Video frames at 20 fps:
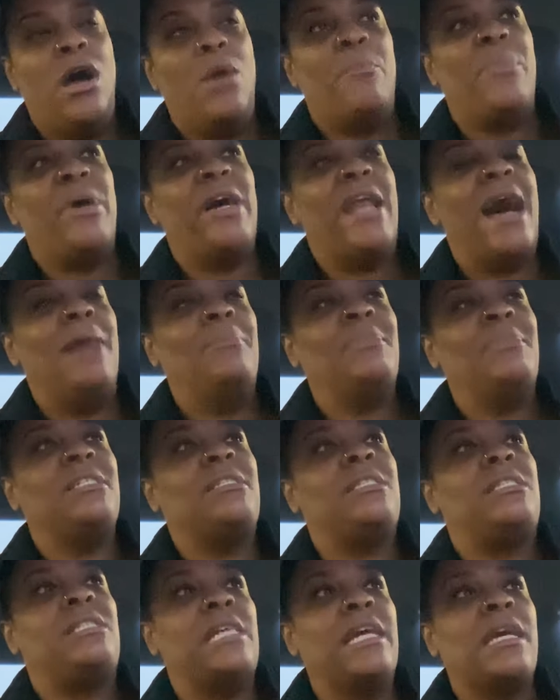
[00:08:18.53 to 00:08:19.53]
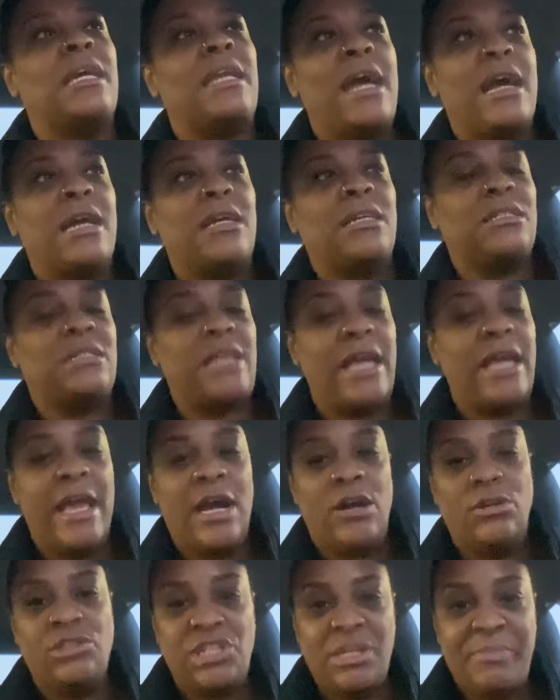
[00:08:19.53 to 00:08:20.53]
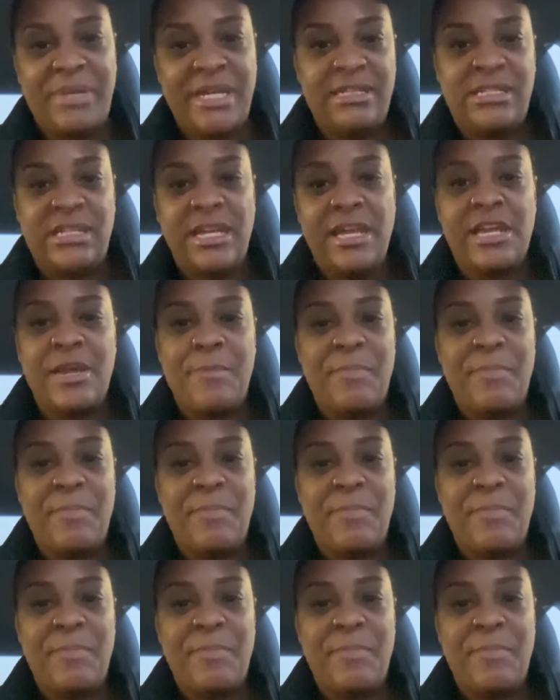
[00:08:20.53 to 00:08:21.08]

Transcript: But I'm just sick of that, the LGBT